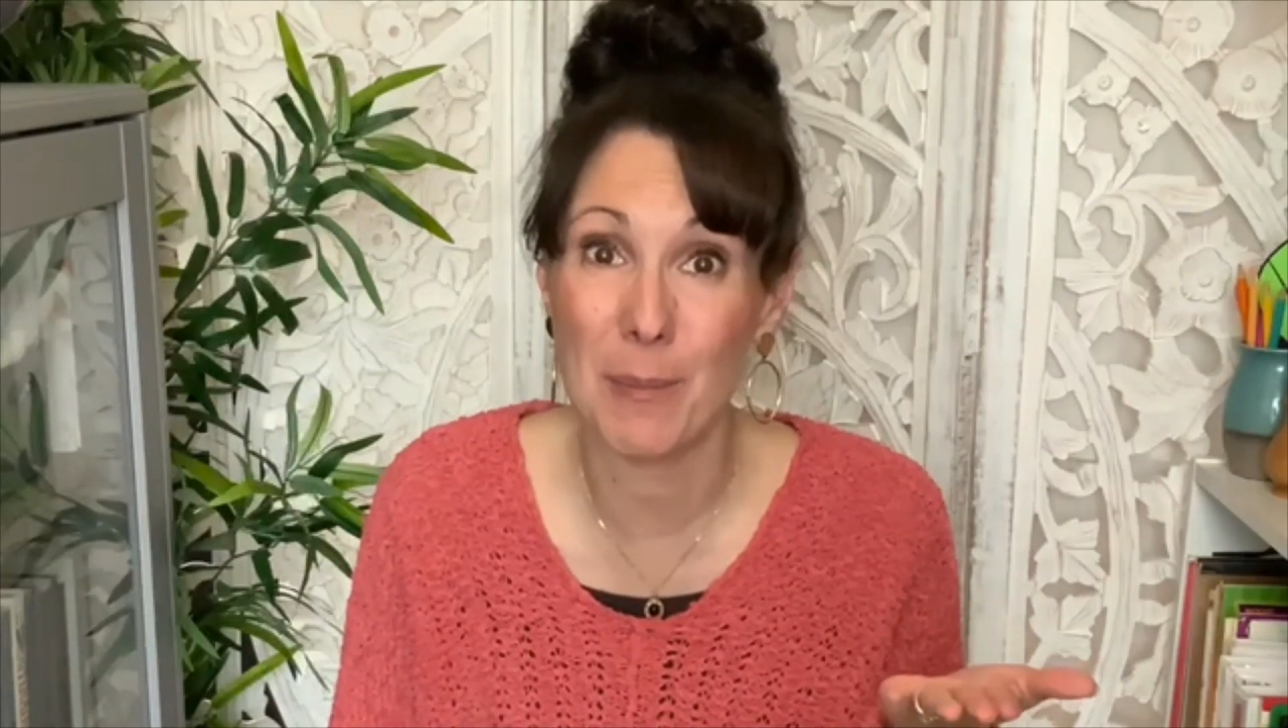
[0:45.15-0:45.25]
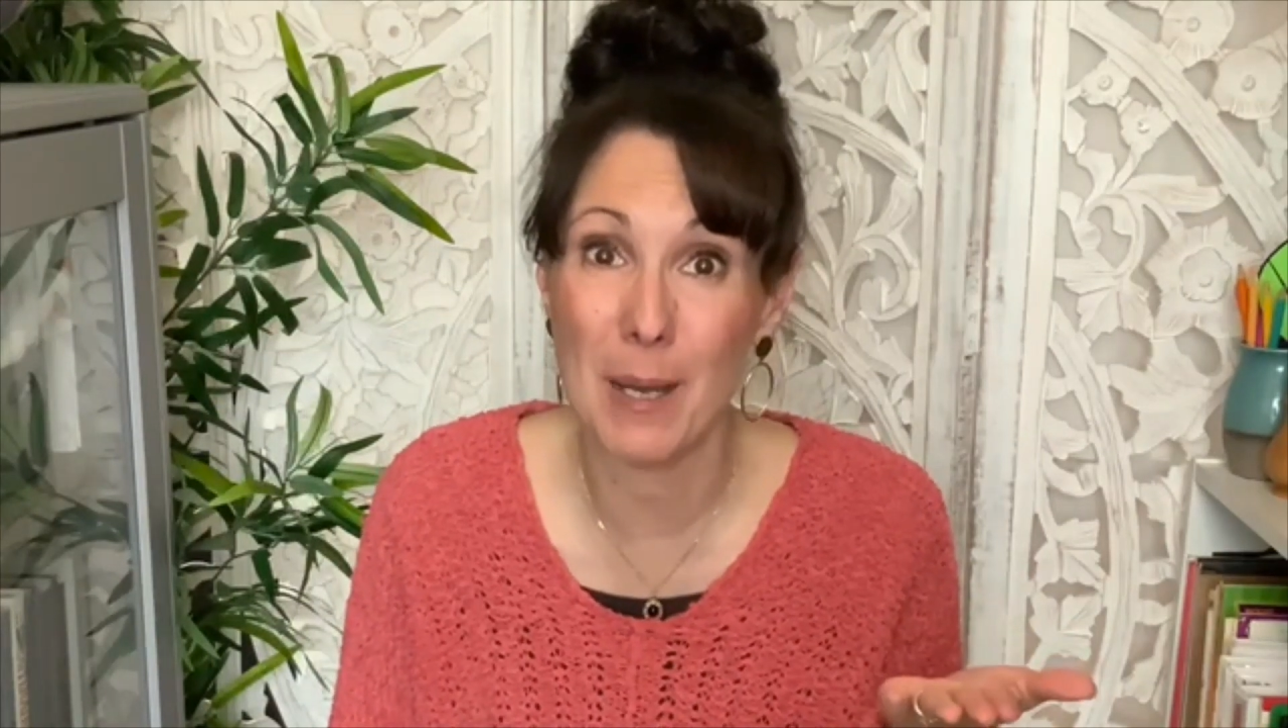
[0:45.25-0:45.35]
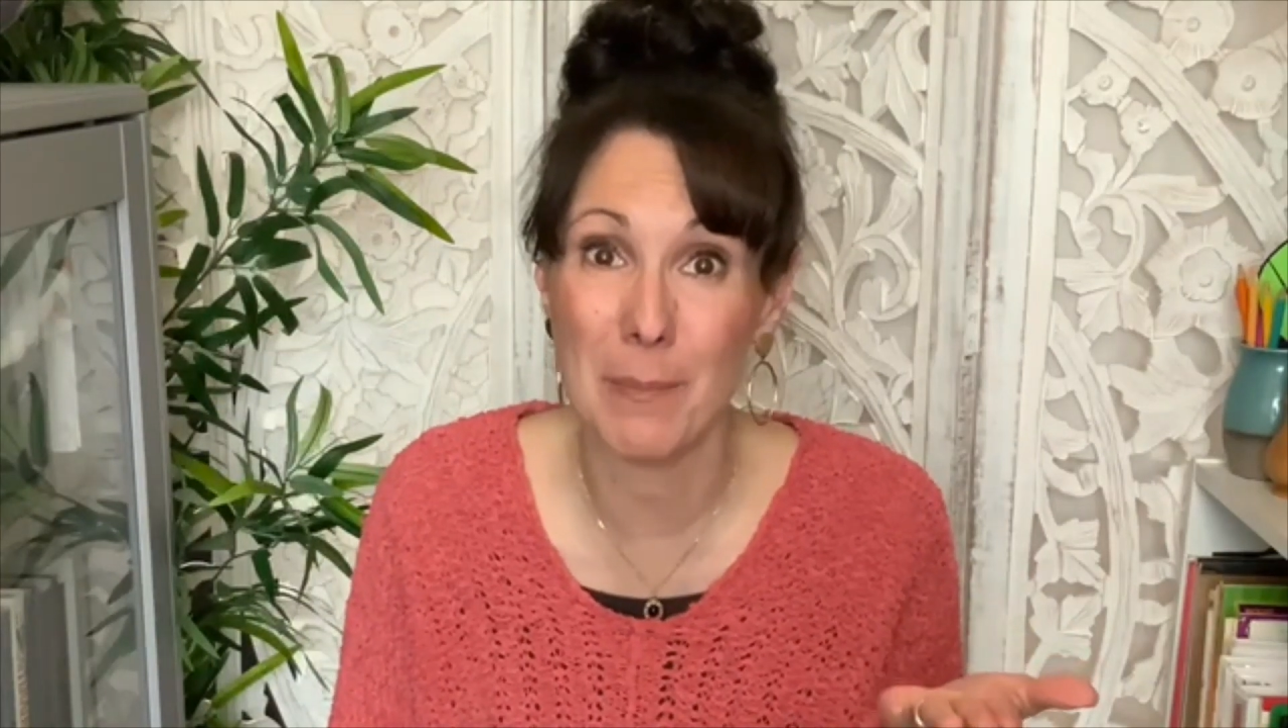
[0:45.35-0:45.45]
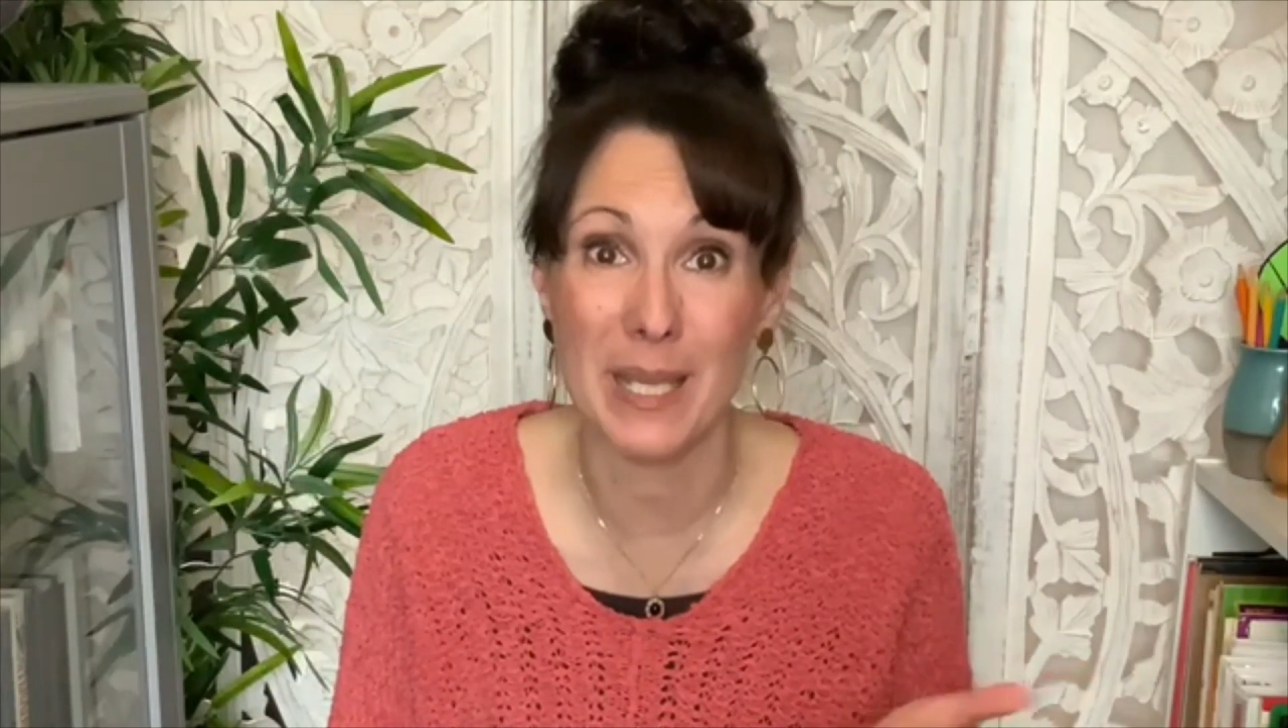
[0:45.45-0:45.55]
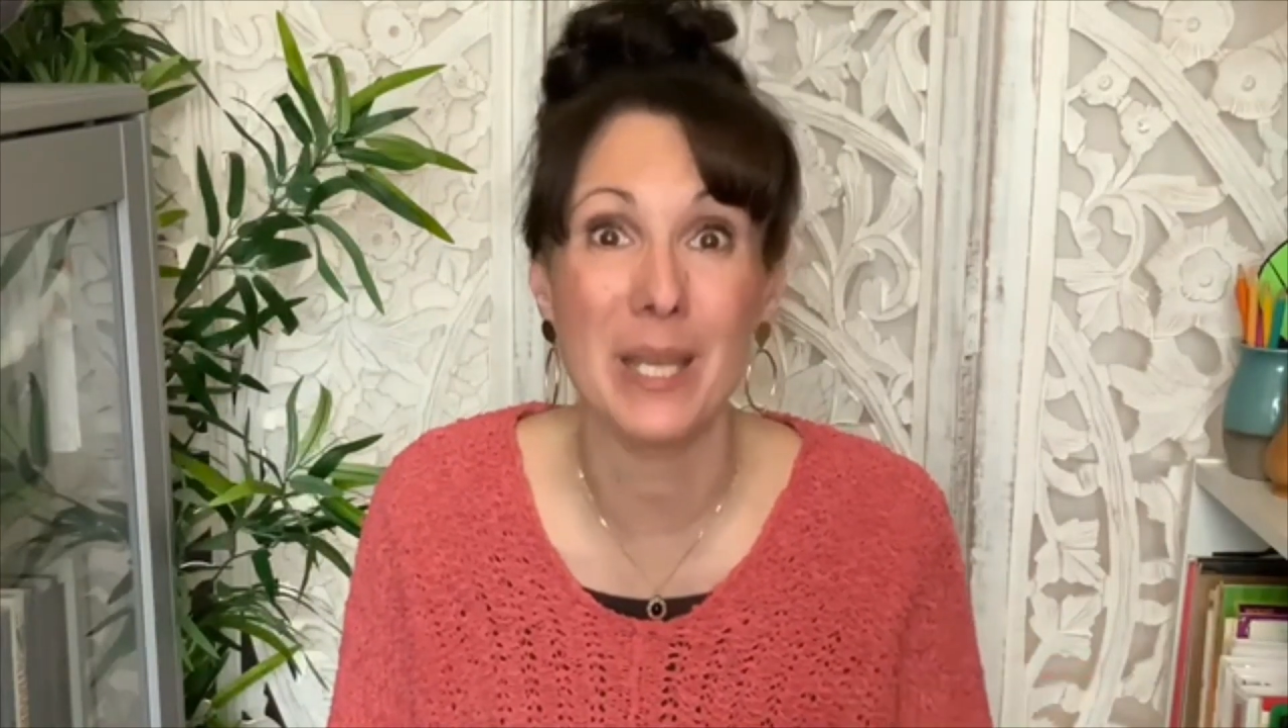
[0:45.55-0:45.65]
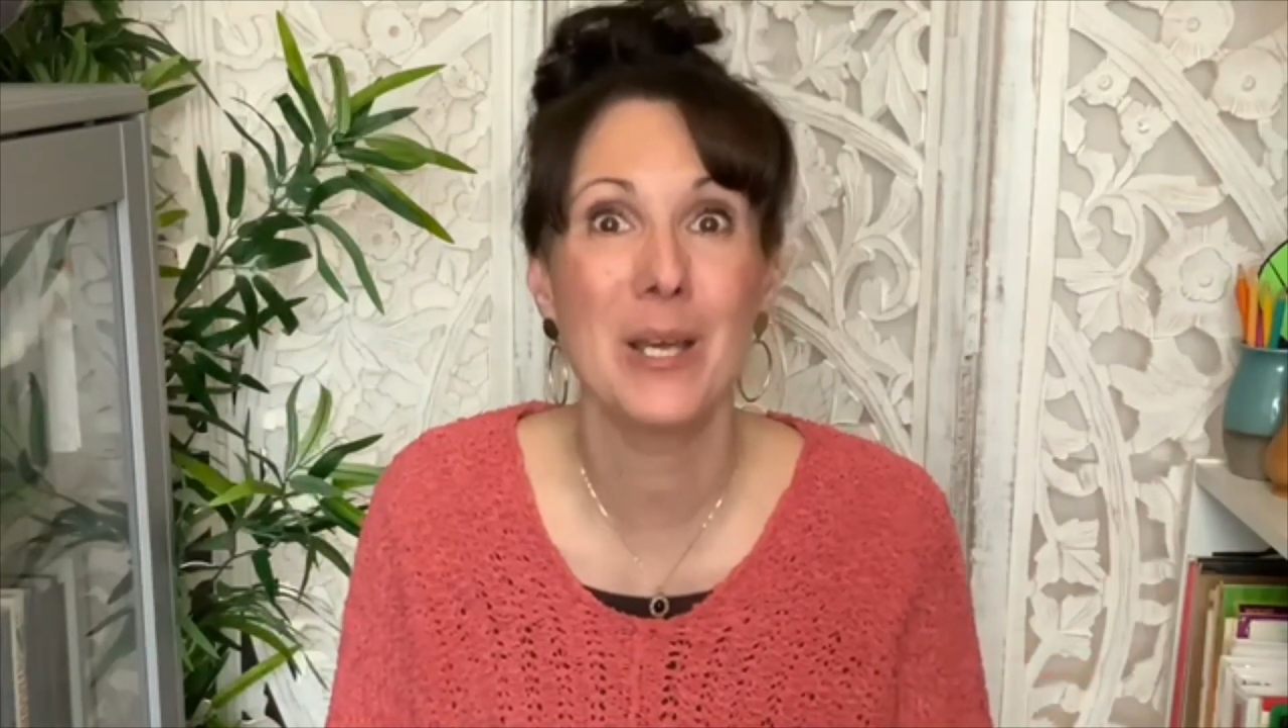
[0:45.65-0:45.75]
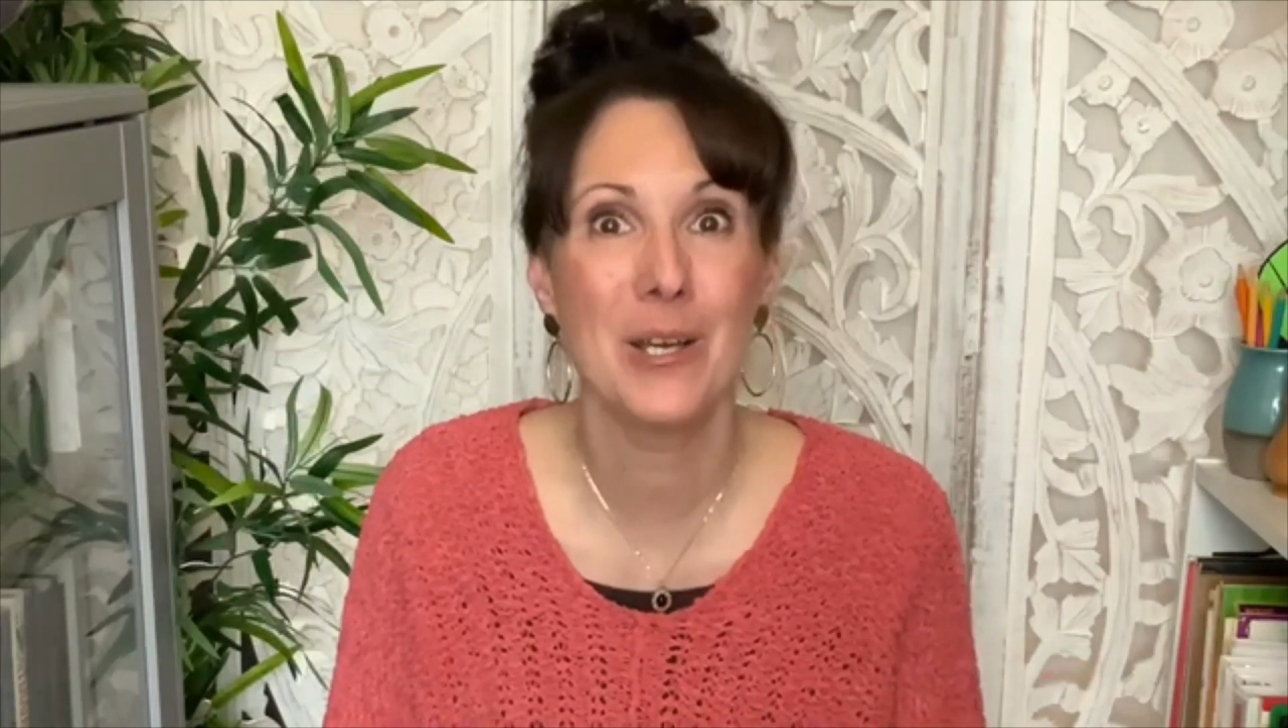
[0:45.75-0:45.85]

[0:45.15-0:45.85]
Puppy